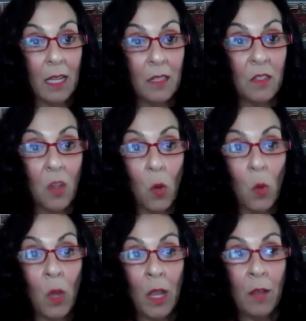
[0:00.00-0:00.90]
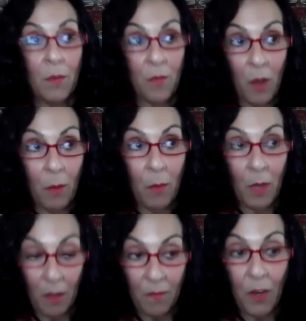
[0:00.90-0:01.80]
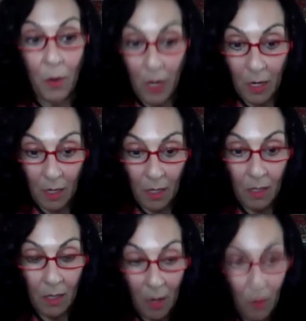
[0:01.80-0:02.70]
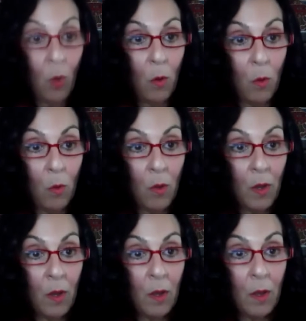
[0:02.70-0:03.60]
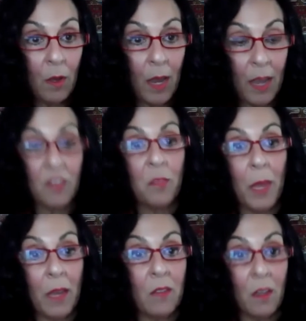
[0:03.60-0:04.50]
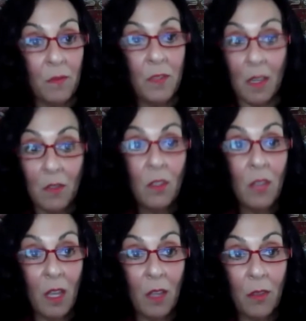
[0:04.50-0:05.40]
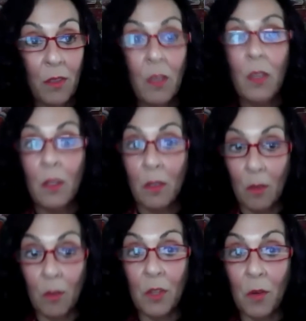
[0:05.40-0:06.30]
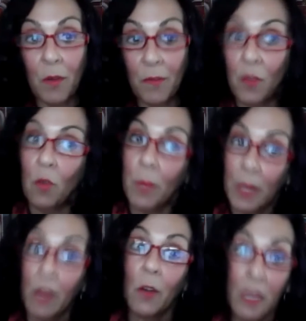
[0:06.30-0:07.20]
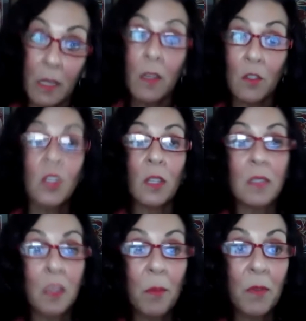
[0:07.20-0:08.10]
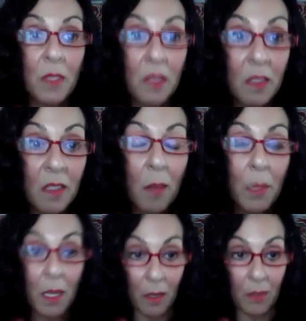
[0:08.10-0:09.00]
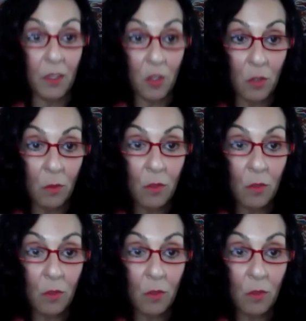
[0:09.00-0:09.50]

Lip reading: So from a very narrow aspect of dental health, those are a few, but I already touched on some of the systemic health issues.